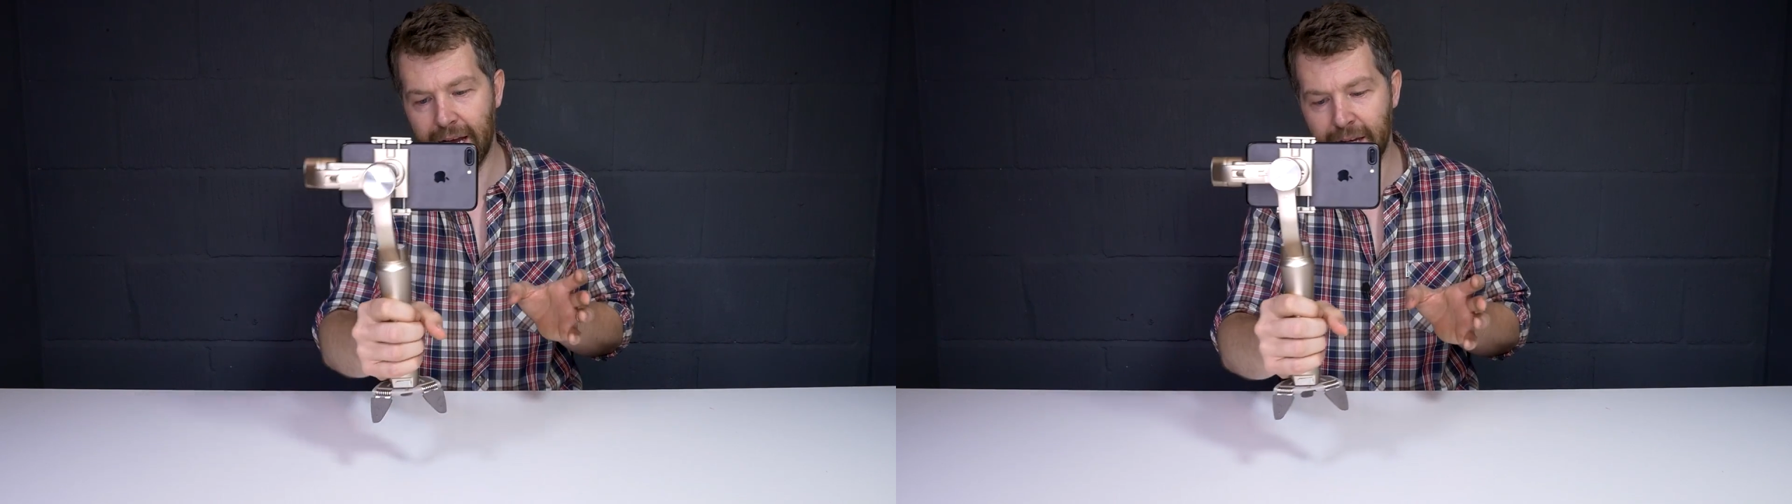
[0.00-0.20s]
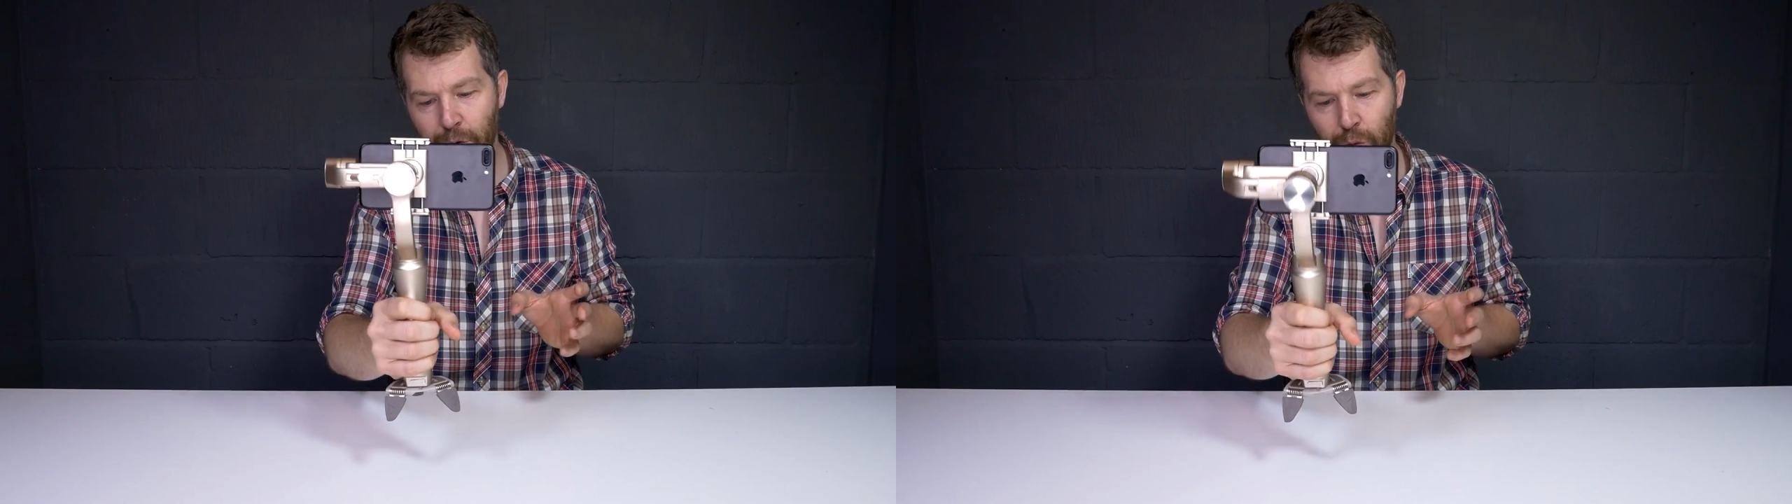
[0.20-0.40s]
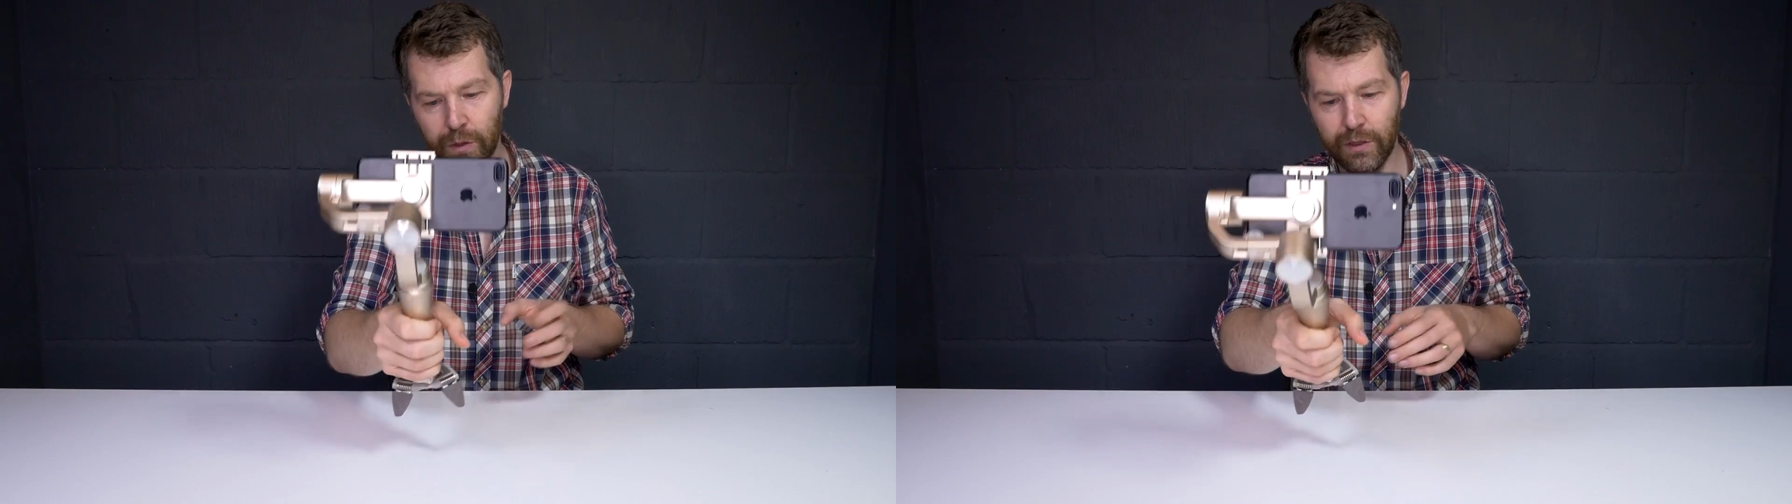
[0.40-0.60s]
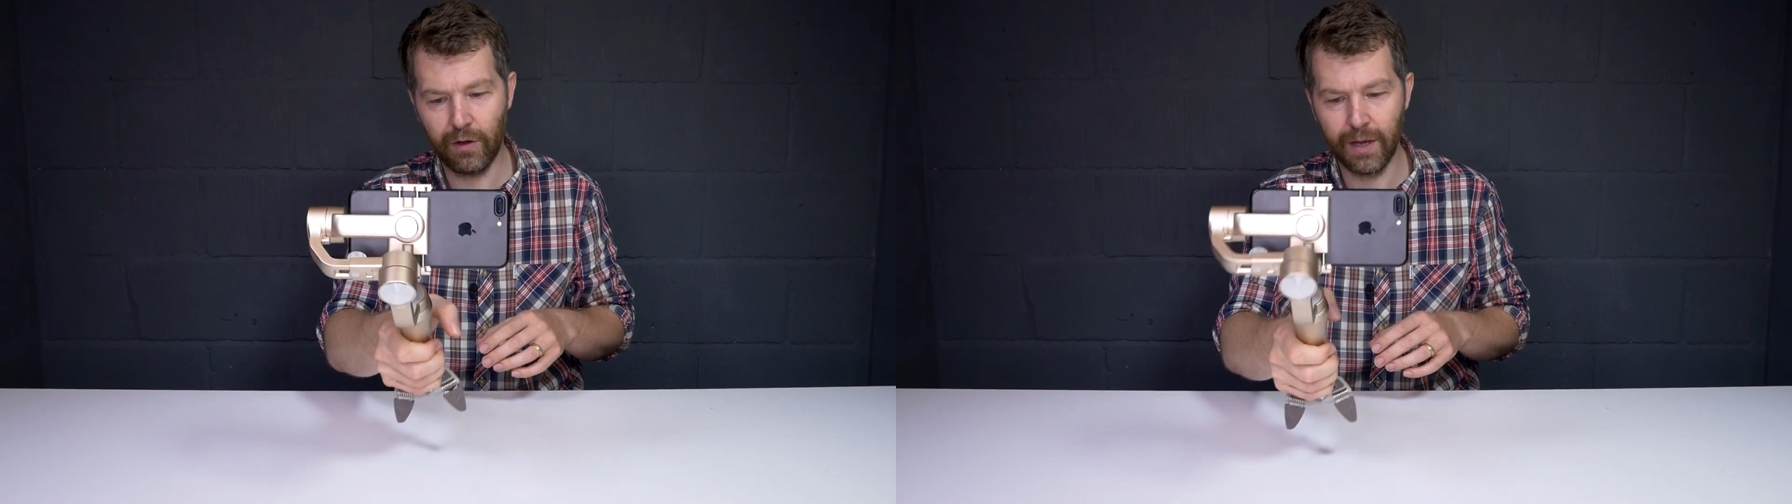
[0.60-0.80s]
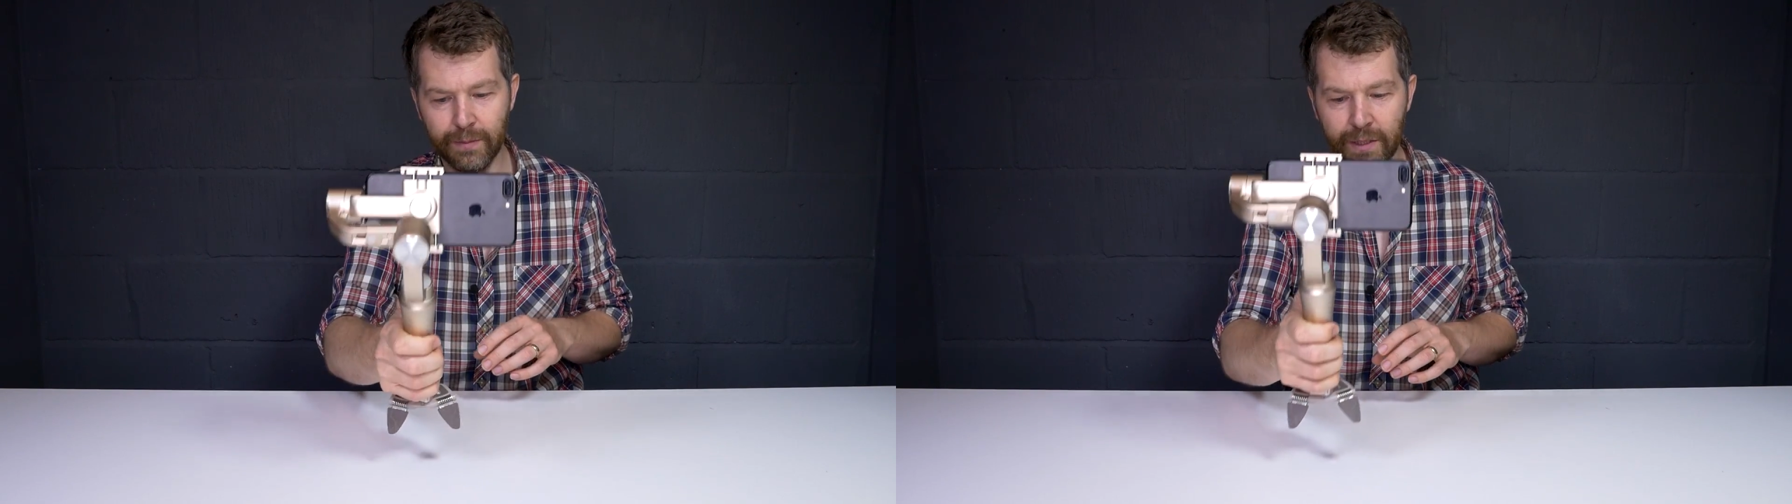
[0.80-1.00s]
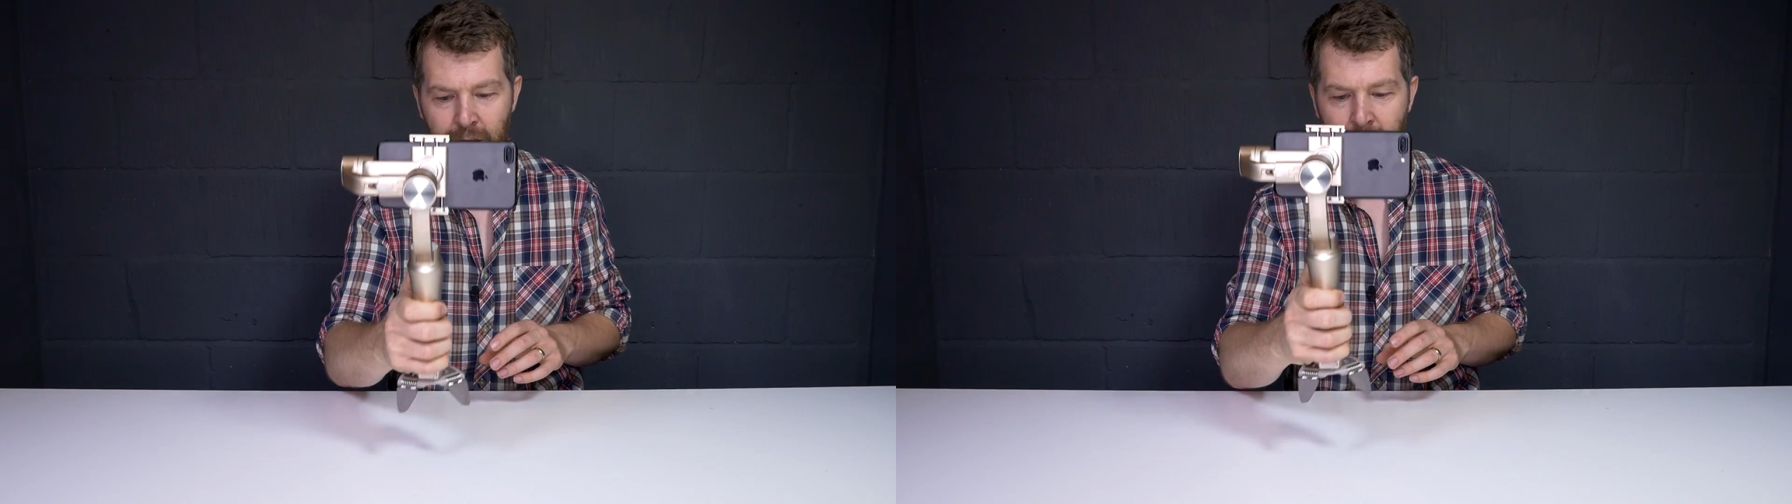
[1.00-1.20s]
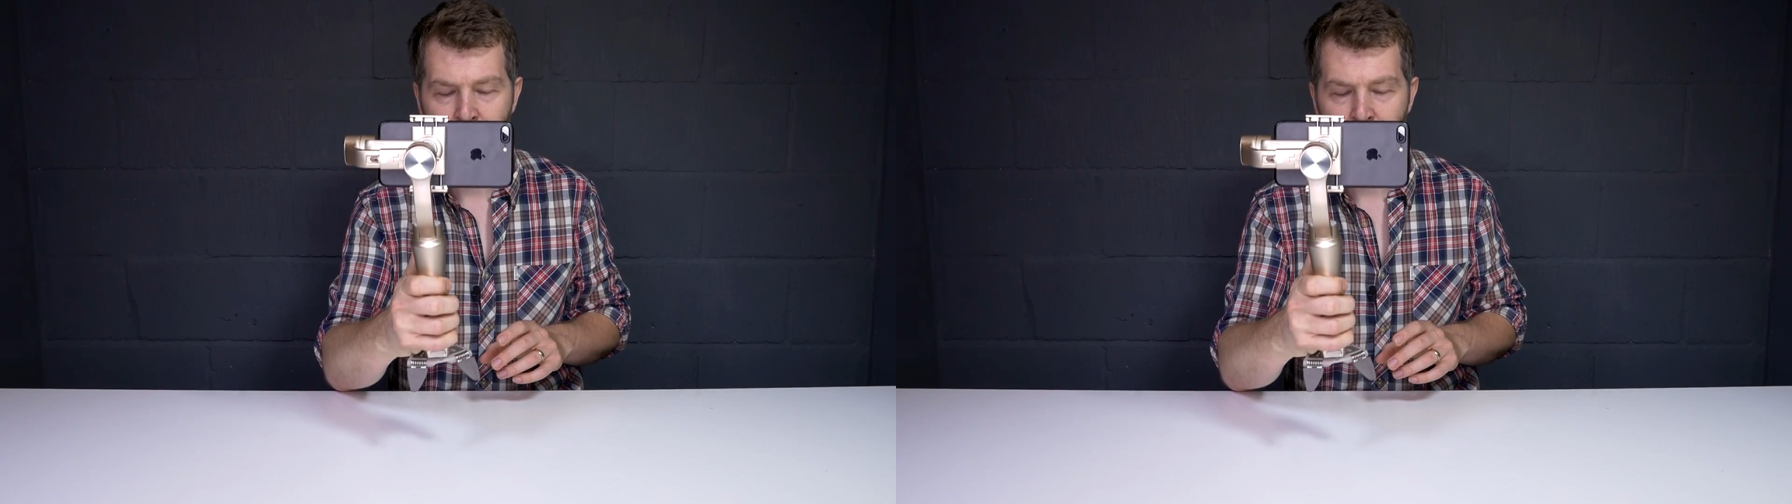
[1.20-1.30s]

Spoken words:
at all times.